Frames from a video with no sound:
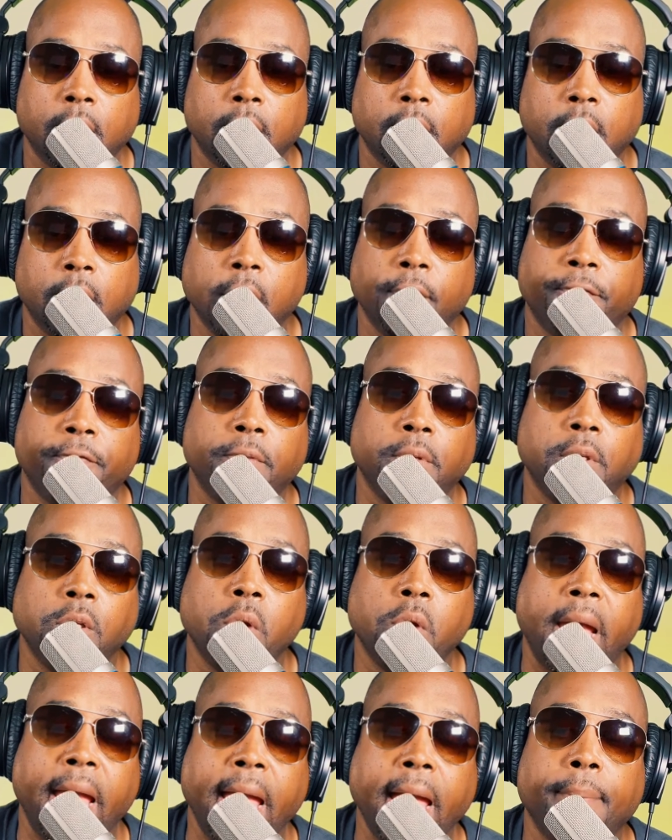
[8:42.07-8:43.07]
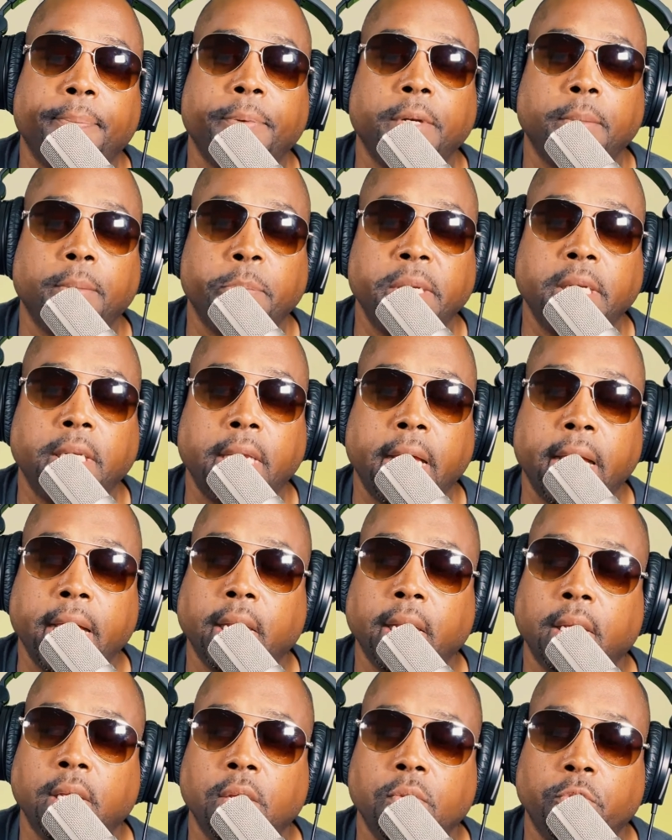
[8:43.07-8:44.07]
if you happen to be
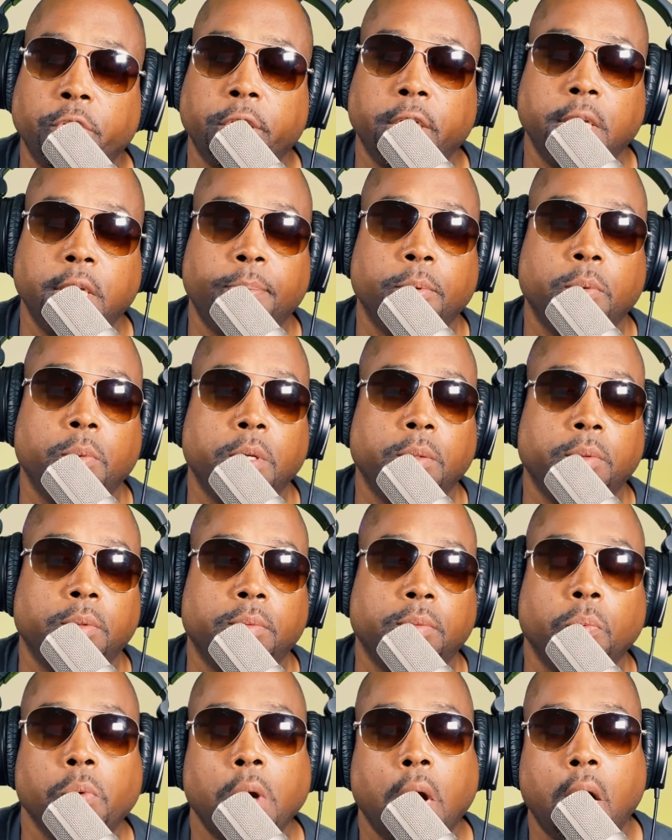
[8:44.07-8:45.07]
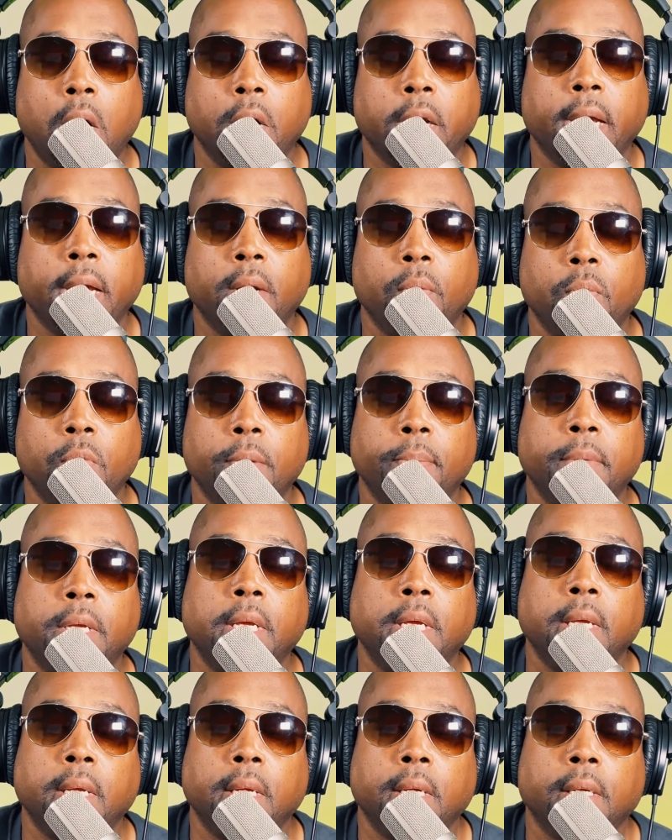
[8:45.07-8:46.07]
dating and you sleeping with all kind of women,
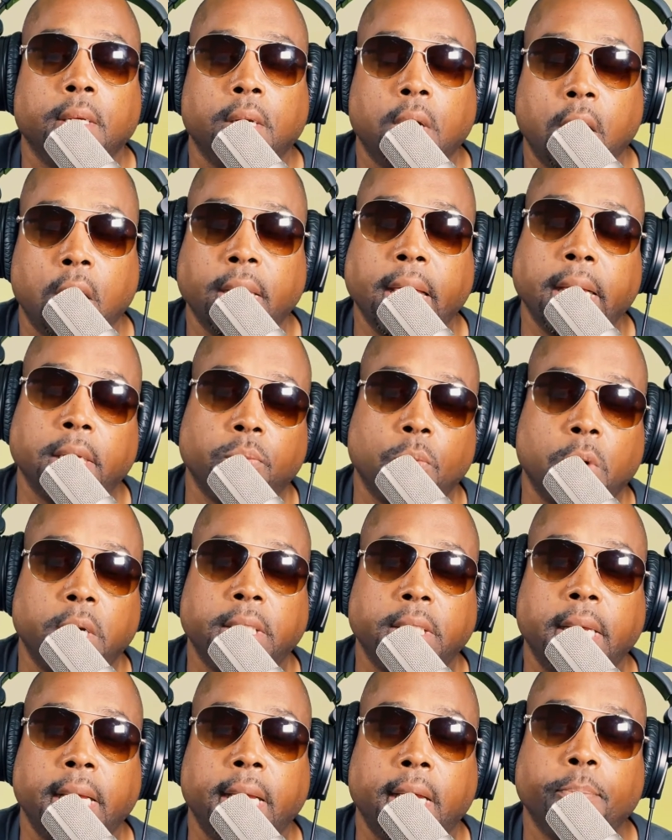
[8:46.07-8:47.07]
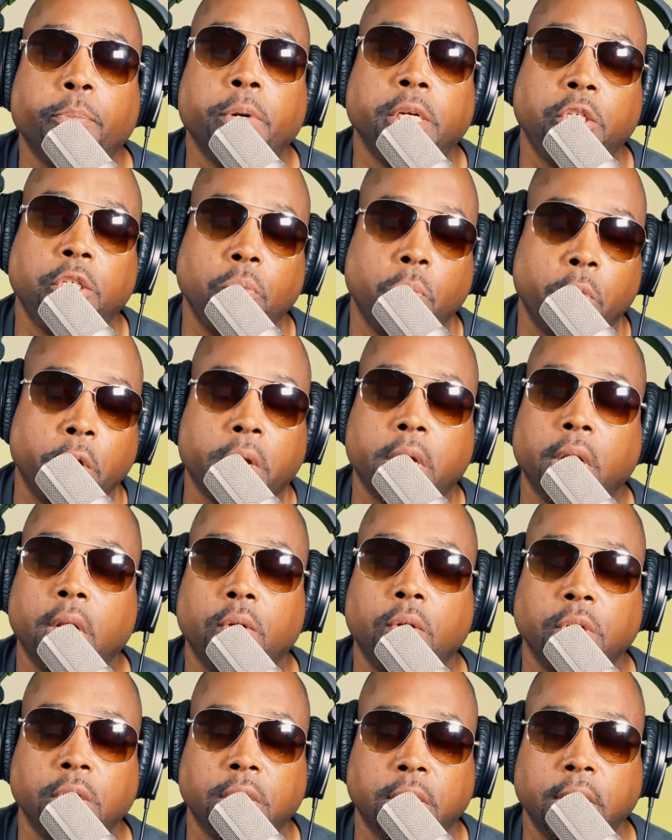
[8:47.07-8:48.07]
that's one thing. But you're working
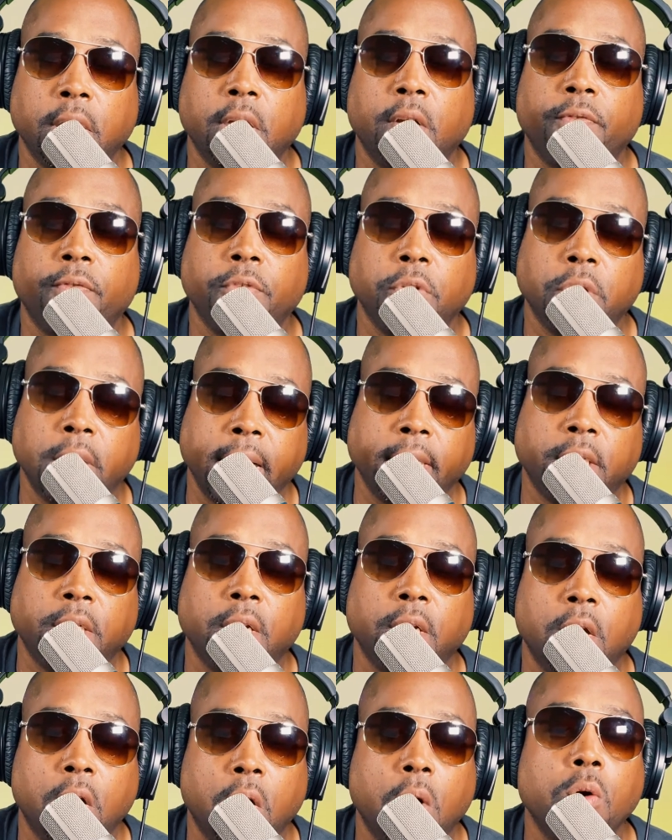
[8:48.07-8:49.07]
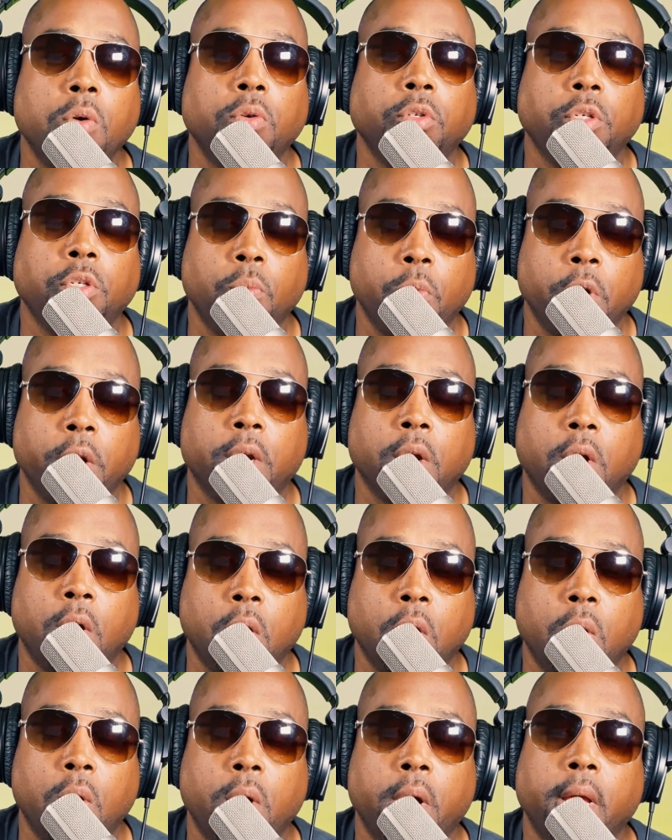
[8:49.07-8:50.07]
on yourself. You got your goals. You're working
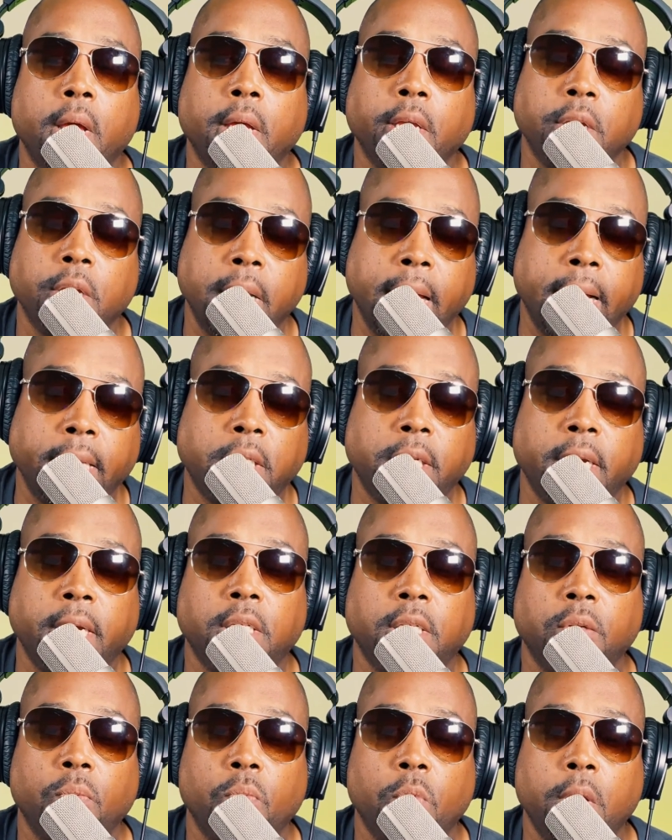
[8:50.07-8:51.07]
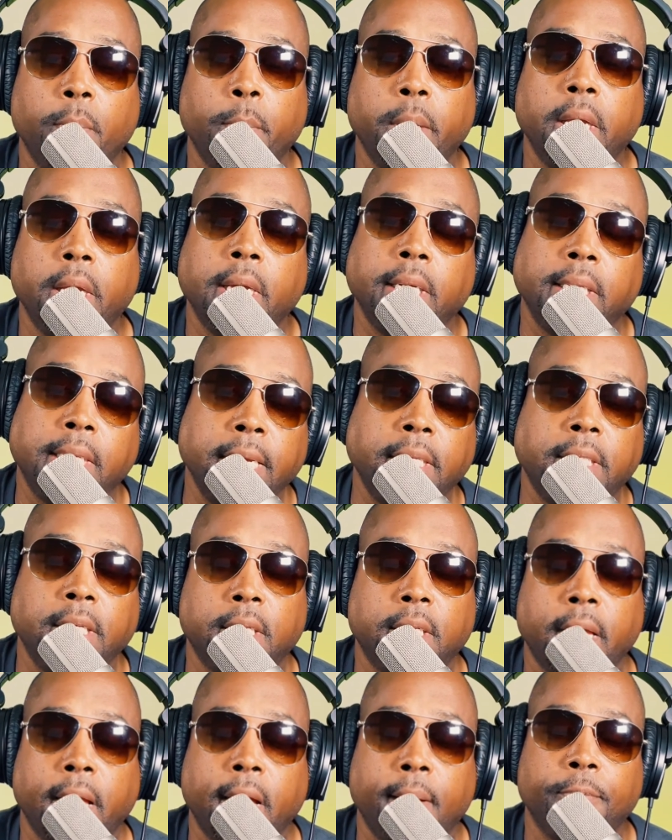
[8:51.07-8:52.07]
hard. You're not chasing women. They
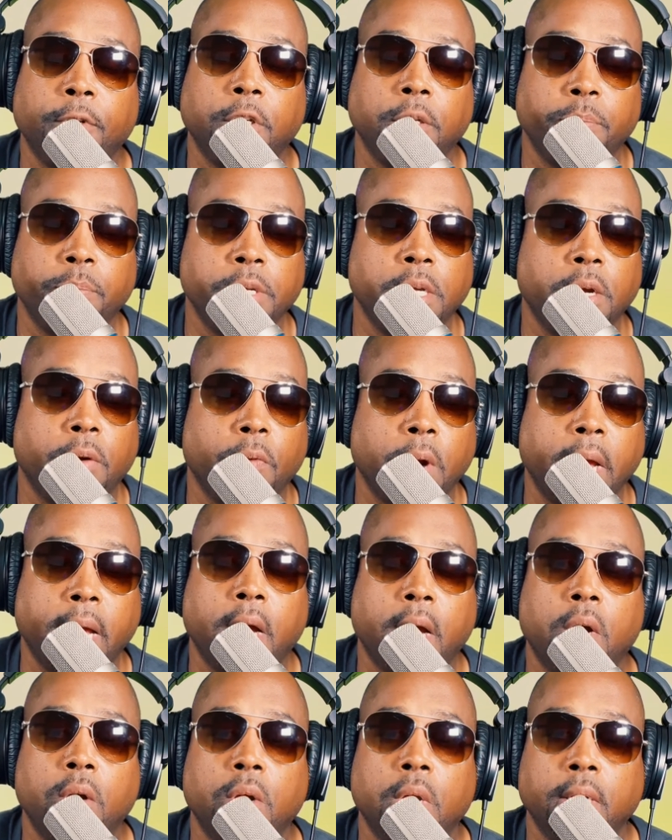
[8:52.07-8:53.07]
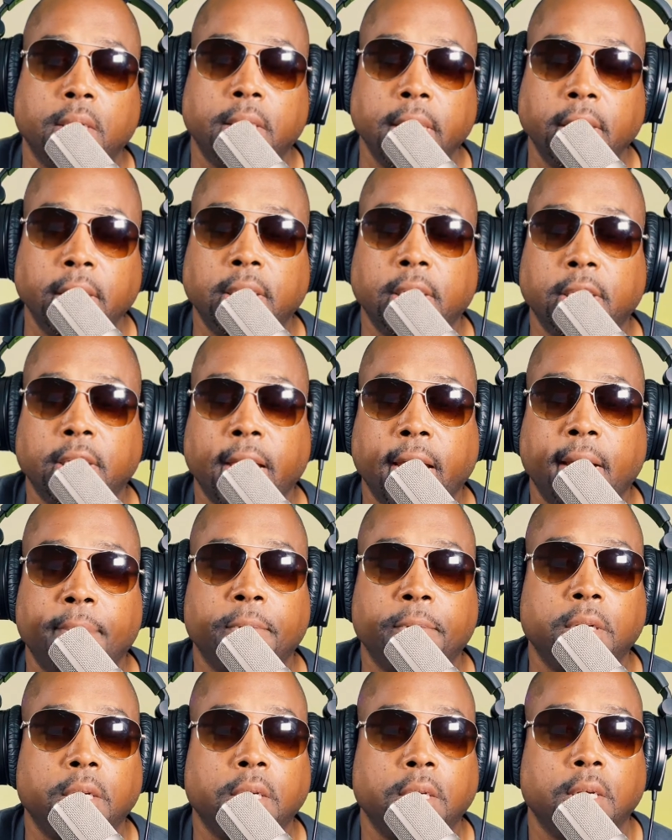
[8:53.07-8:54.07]
just happen to be around. They just
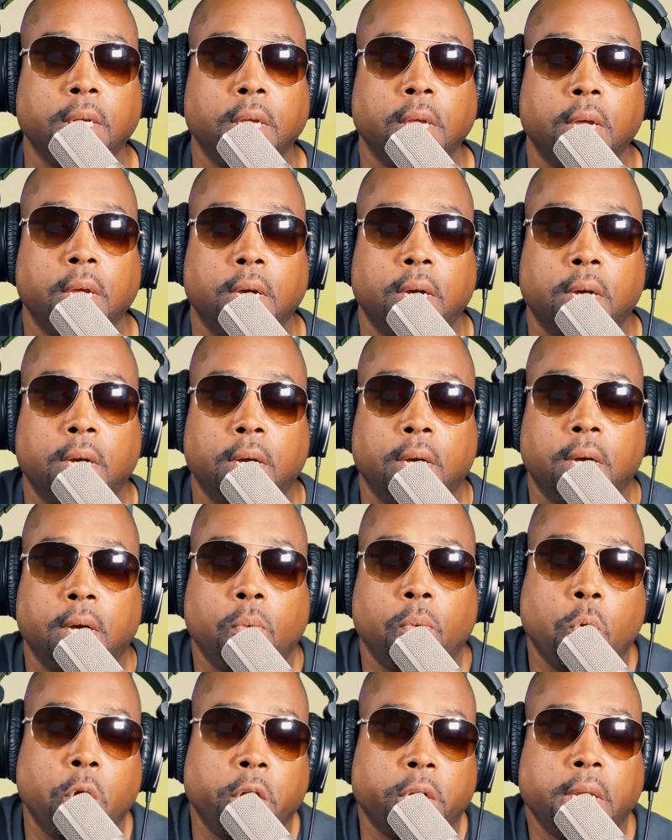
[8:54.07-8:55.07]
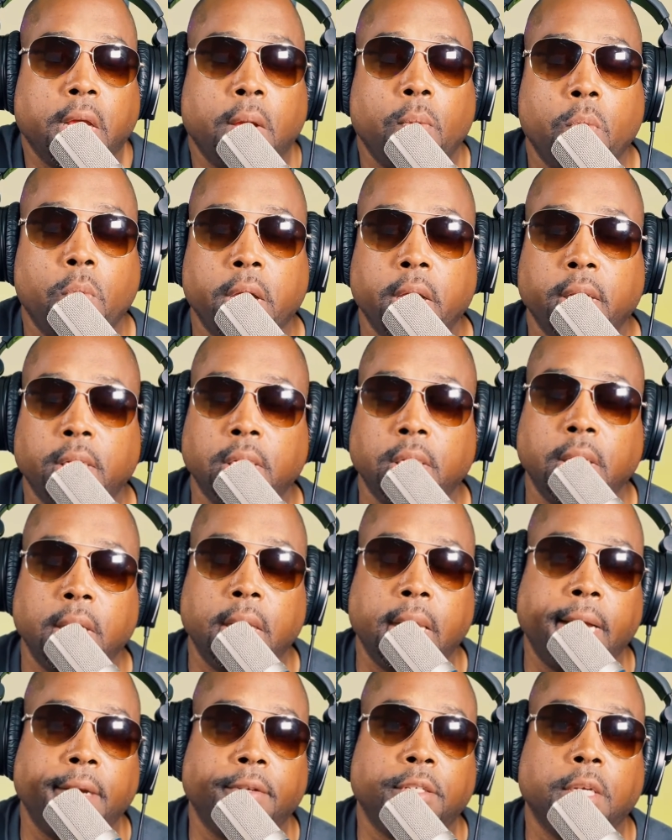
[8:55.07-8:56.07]
happen to work their way into
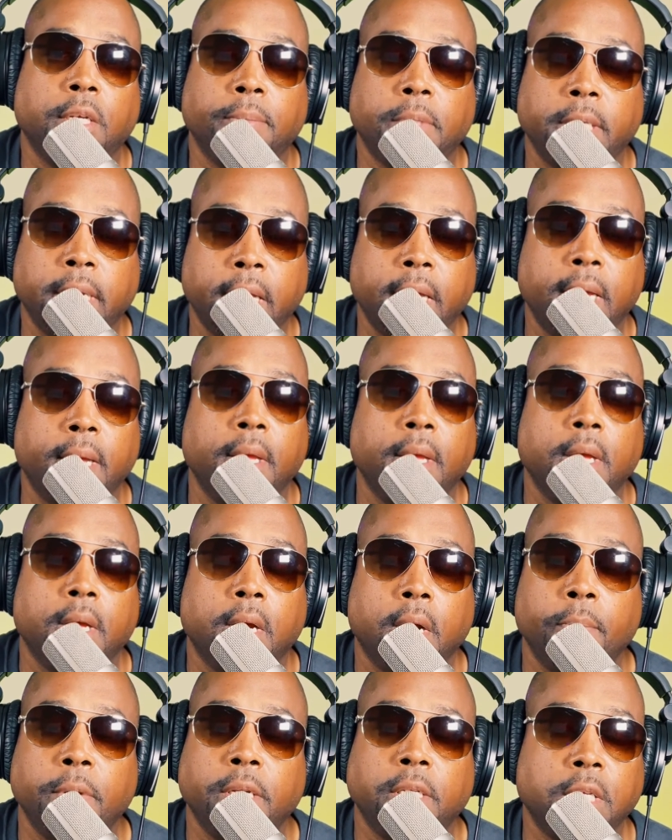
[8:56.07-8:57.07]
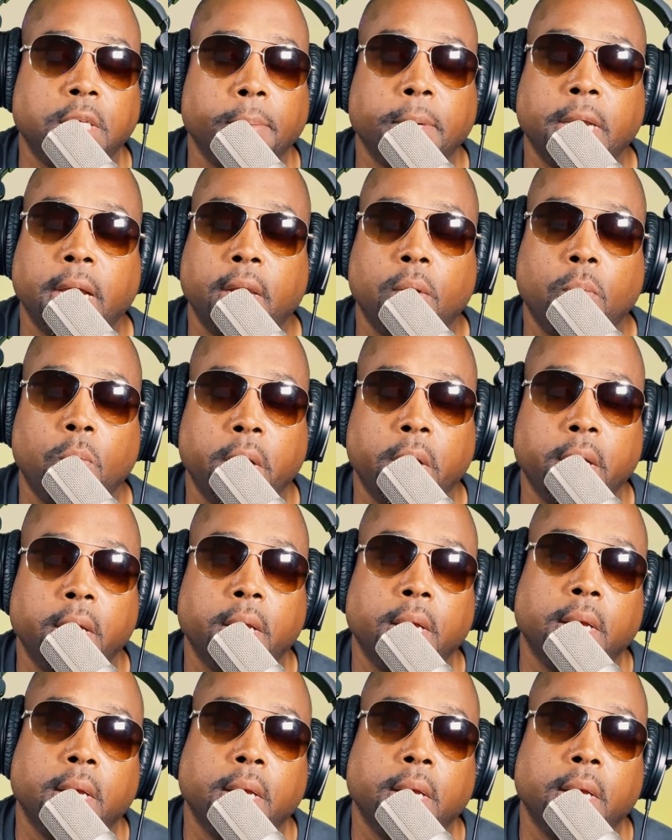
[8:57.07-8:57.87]
your life sometime. I mean, some kind of way.